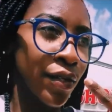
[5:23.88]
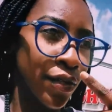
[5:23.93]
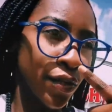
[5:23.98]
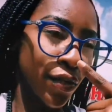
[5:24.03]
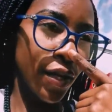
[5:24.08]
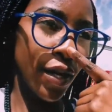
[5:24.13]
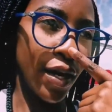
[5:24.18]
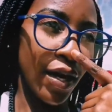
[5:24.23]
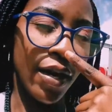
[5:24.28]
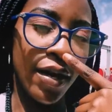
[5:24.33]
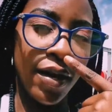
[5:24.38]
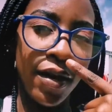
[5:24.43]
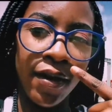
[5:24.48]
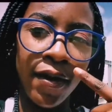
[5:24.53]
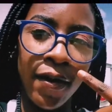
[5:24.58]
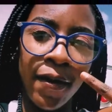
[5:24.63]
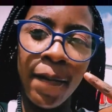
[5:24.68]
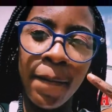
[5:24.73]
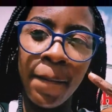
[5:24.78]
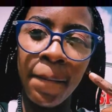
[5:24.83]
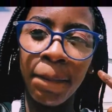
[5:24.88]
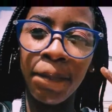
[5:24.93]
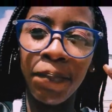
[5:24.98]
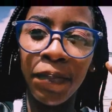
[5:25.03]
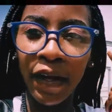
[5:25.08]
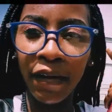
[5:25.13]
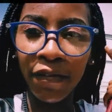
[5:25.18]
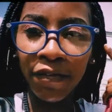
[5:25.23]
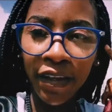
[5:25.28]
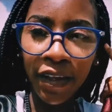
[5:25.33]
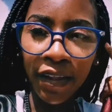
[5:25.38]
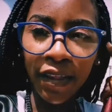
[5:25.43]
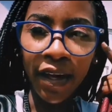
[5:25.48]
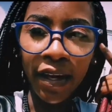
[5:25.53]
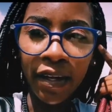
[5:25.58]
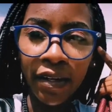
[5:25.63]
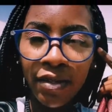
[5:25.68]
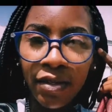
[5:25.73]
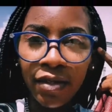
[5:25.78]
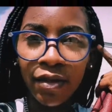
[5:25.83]
So yeah, after
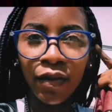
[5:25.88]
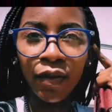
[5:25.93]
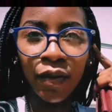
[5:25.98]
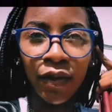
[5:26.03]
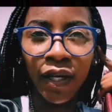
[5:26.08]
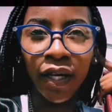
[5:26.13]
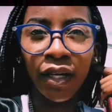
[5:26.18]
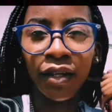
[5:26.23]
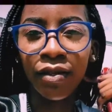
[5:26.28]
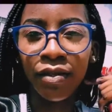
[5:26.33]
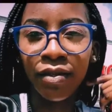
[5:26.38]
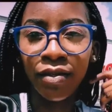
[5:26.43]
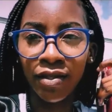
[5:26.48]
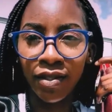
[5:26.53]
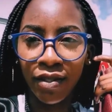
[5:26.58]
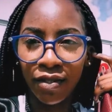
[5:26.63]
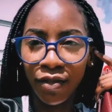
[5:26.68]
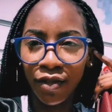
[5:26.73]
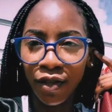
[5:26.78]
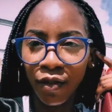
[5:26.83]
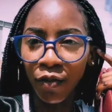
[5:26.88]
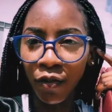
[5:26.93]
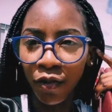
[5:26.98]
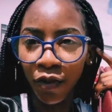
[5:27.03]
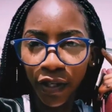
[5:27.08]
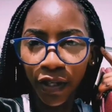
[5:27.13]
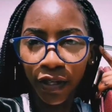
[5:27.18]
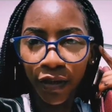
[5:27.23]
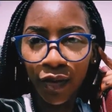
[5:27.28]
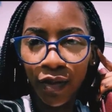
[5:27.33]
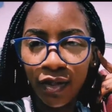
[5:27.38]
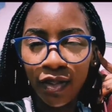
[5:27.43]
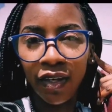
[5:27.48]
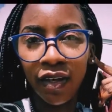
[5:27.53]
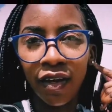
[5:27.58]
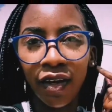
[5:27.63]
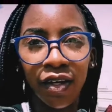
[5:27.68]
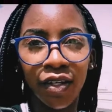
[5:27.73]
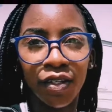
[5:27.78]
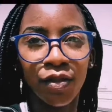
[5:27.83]
that, okay, I need to just stop walking because the
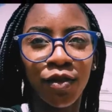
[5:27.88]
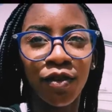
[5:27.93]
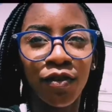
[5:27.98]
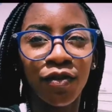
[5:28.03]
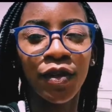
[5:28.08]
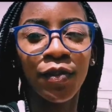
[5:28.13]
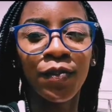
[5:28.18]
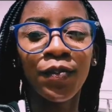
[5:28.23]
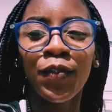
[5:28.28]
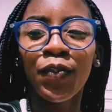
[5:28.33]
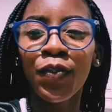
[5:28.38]
car is moving.